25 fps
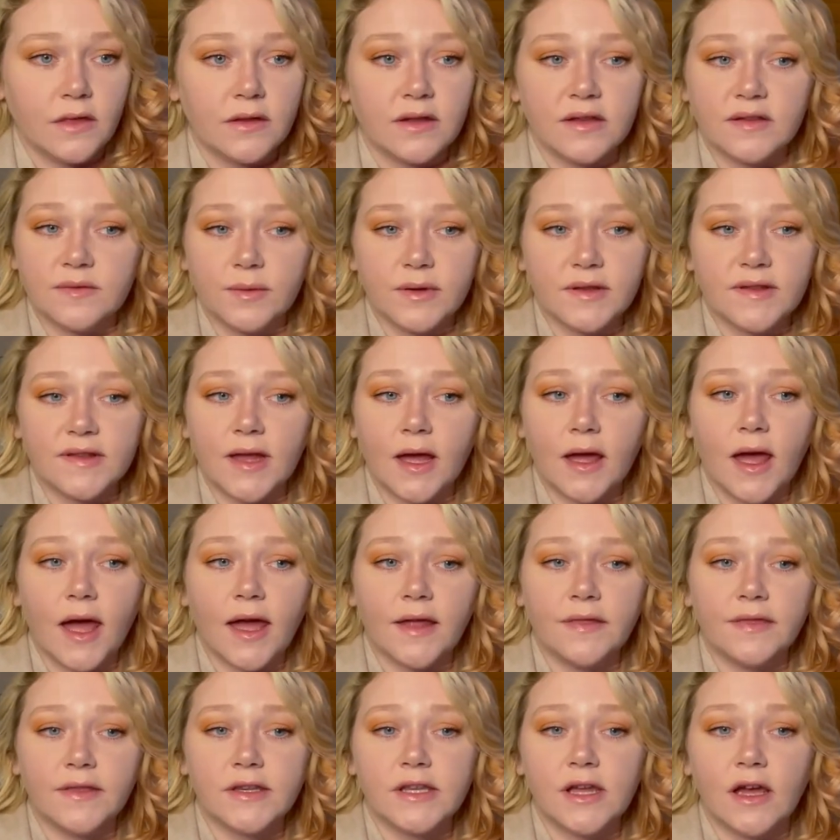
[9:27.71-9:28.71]
This was
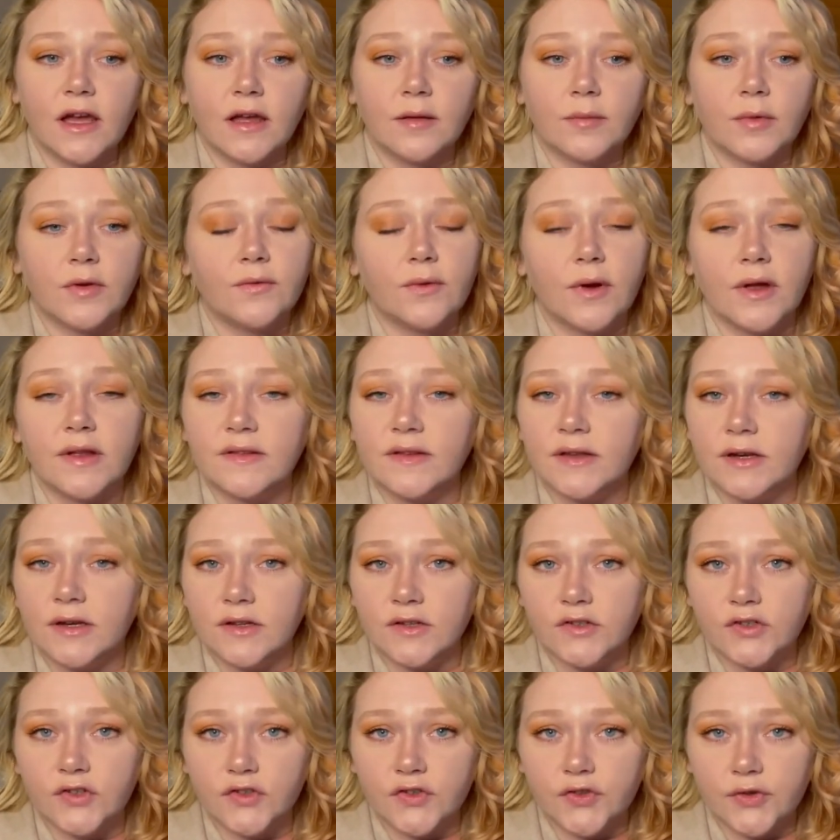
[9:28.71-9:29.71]
at the time of
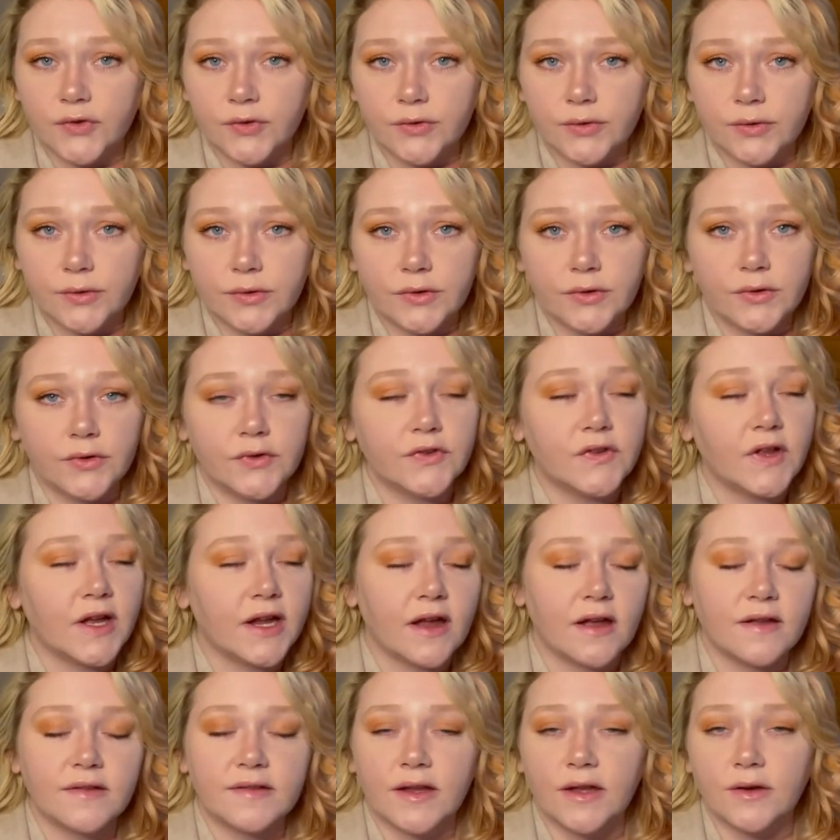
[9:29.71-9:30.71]
residential schools,
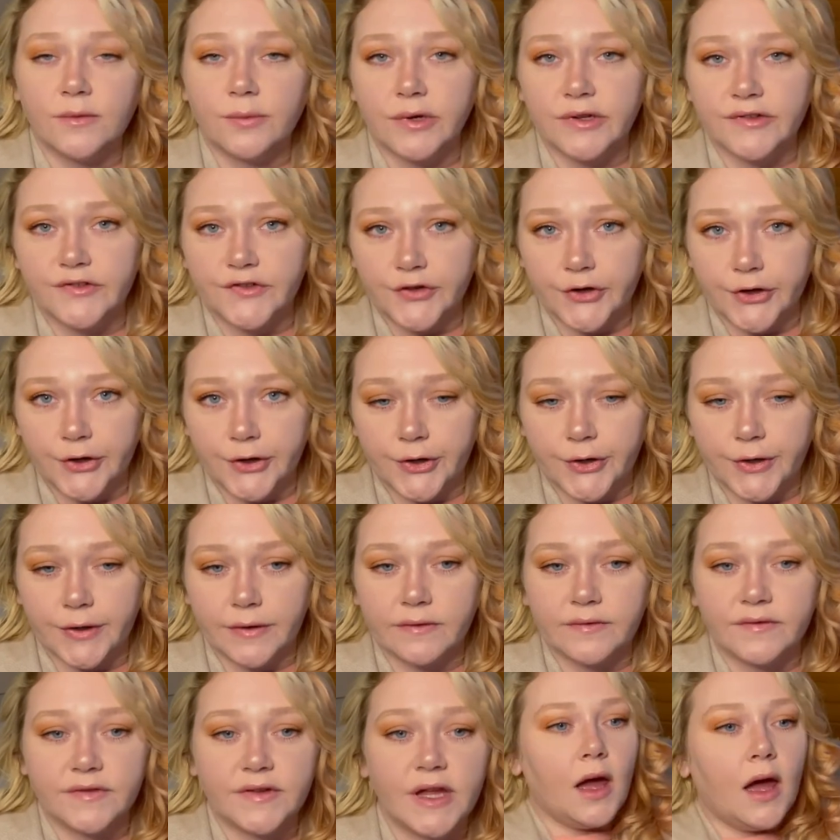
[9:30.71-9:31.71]
like I said,
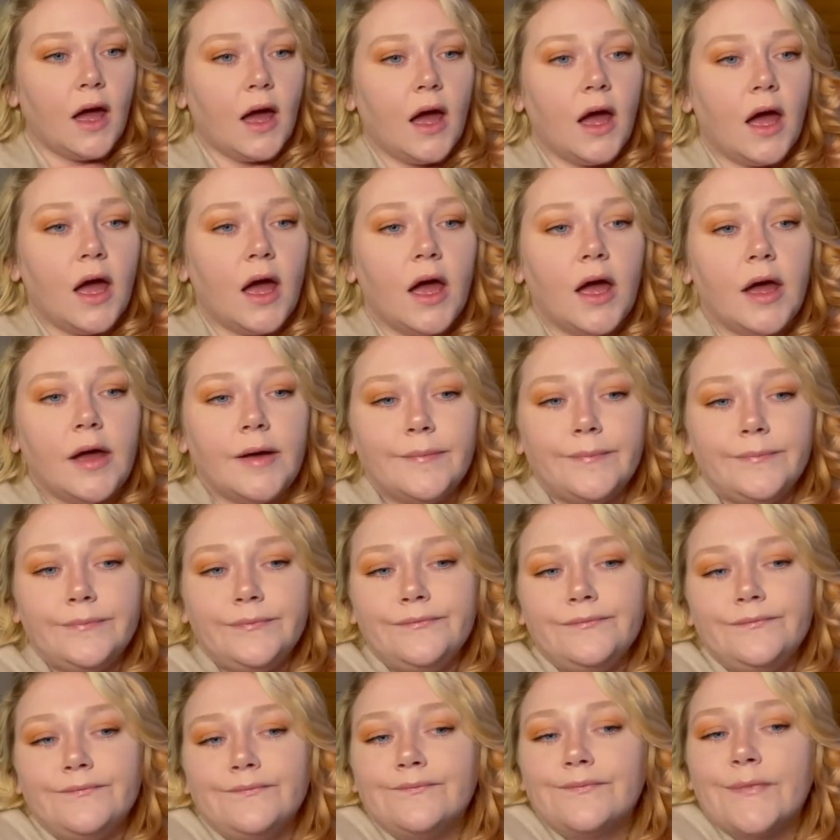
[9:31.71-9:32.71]
reserves,
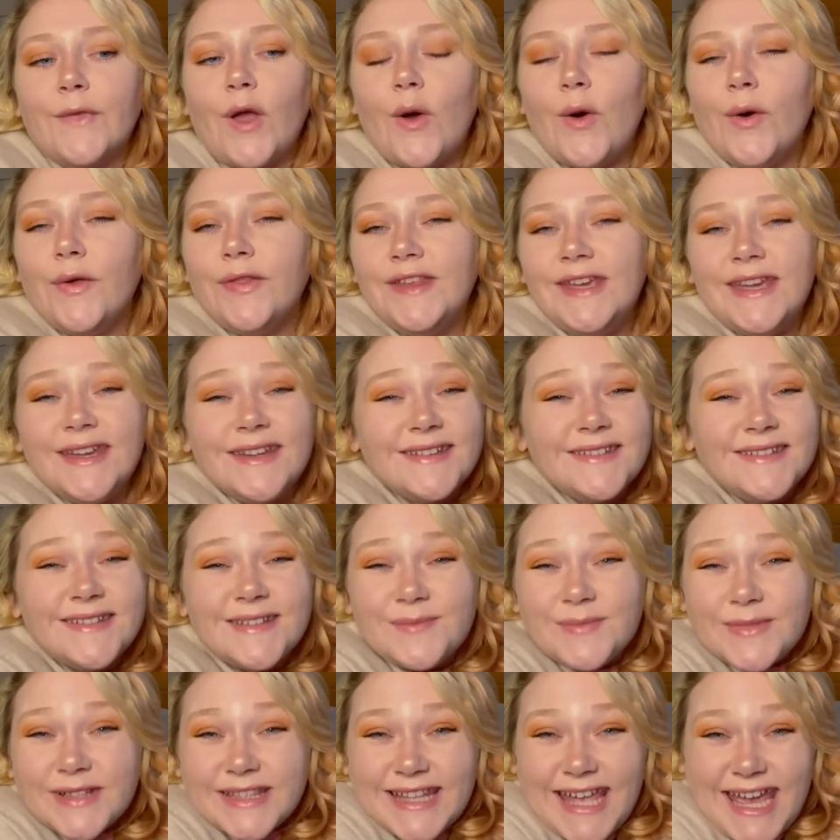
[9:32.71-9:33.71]
all the
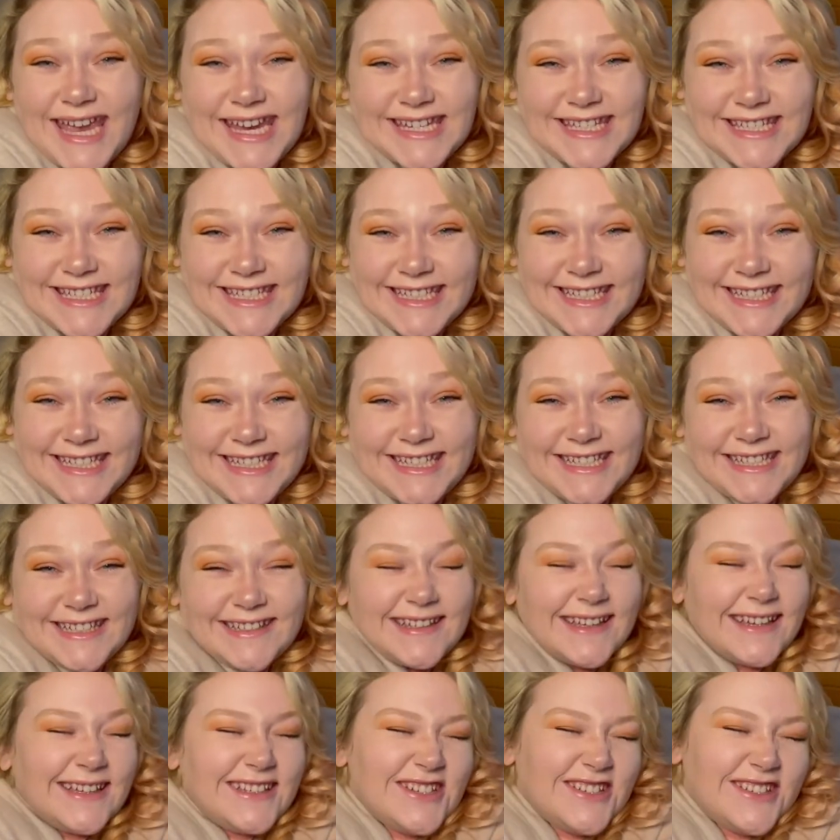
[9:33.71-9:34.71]

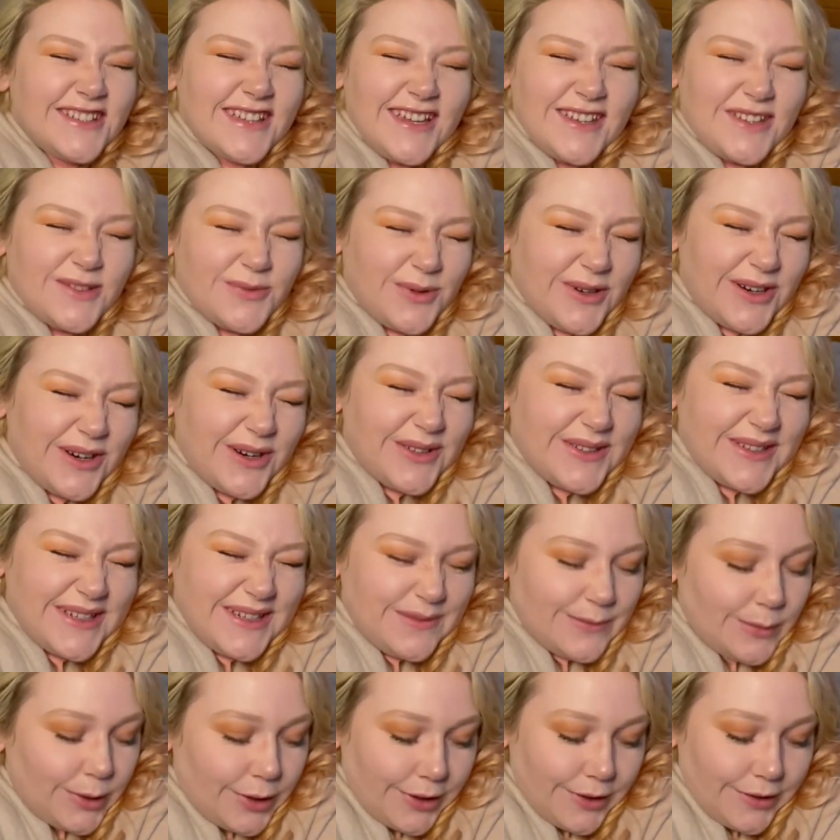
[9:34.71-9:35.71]
assimilation. It just gets worse
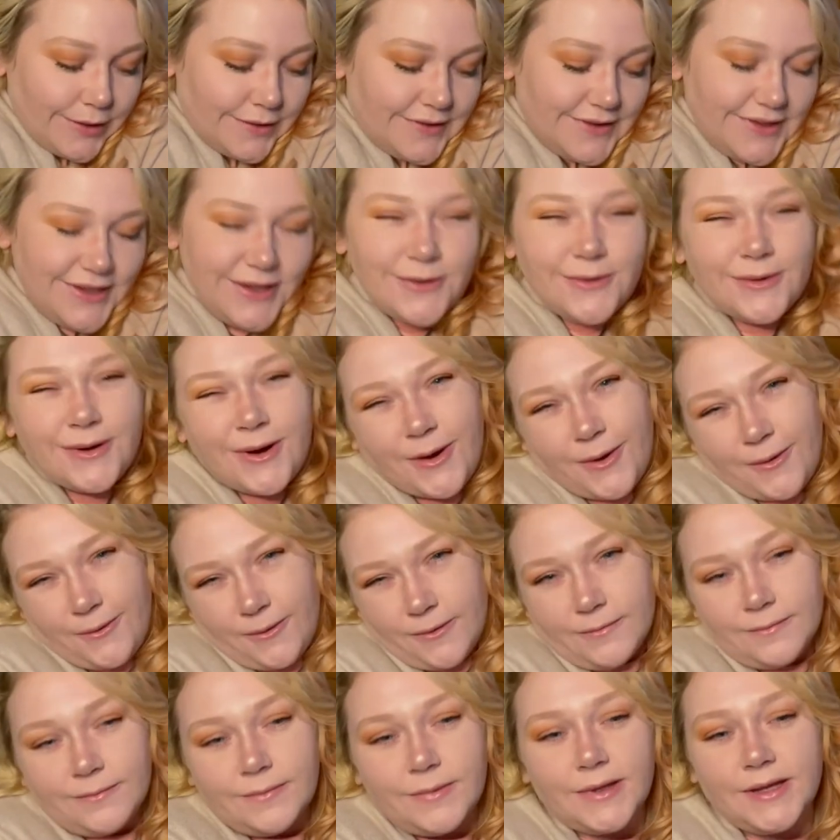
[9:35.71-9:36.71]
and worse, you
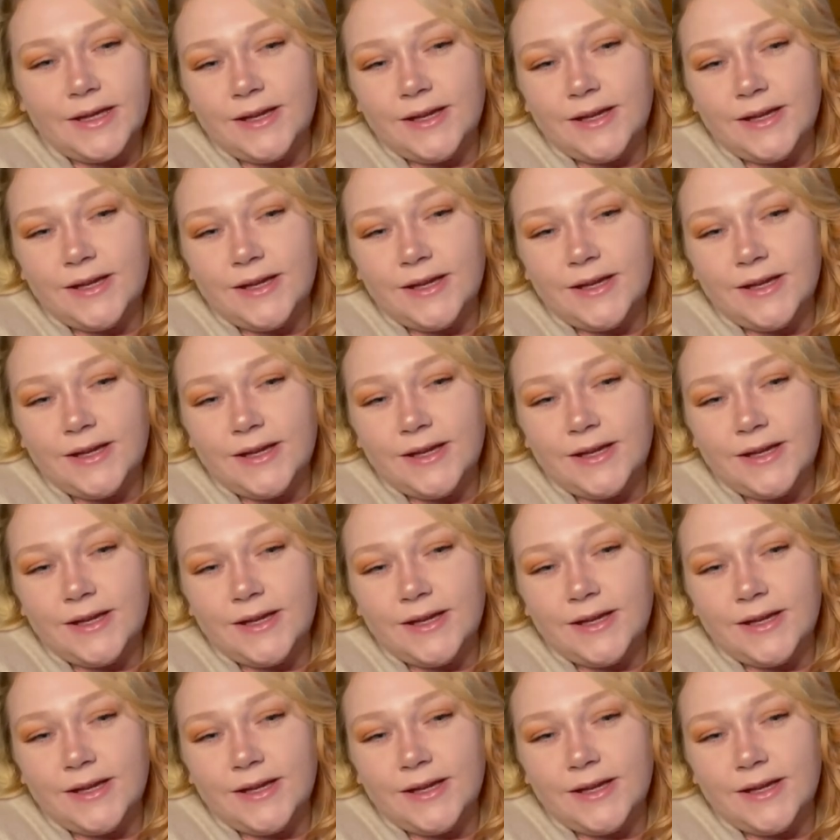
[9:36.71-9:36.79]
know.